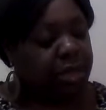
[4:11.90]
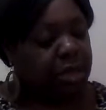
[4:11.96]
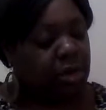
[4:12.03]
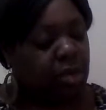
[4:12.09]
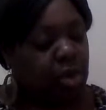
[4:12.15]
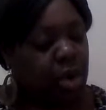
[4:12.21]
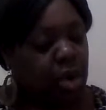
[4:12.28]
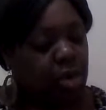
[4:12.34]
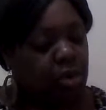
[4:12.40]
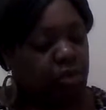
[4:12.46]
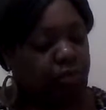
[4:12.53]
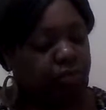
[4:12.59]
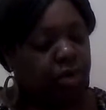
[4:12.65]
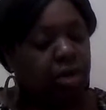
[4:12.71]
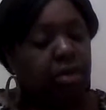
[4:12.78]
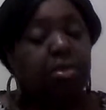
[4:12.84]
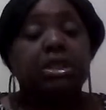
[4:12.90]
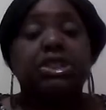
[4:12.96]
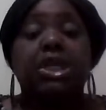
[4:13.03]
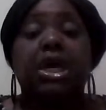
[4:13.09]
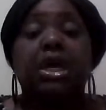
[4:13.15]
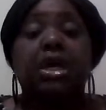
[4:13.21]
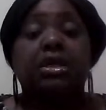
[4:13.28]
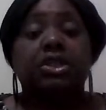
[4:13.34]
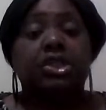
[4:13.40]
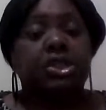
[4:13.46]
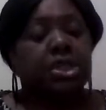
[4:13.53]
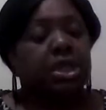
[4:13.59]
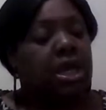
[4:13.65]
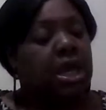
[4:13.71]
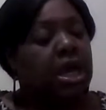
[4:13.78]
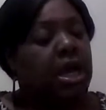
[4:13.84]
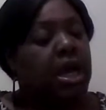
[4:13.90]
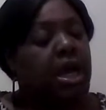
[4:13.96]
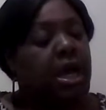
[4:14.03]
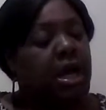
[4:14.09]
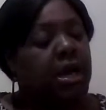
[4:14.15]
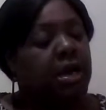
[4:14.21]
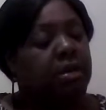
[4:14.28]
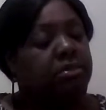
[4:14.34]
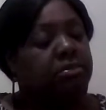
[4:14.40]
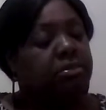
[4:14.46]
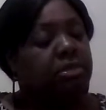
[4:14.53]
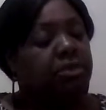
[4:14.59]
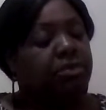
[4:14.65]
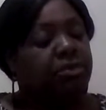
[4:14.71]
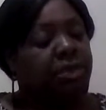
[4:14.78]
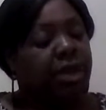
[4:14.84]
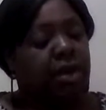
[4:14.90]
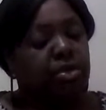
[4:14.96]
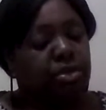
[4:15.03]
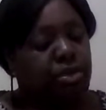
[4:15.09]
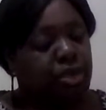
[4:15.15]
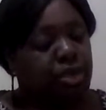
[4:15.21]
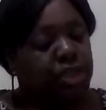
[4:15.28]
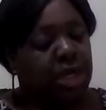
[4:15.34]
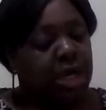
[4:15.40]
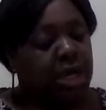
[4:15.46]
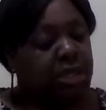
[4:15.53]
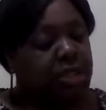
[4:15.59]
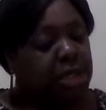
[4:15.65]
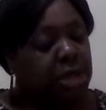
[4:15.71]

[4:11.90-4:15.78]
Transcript: quote from a judge, a federal judge,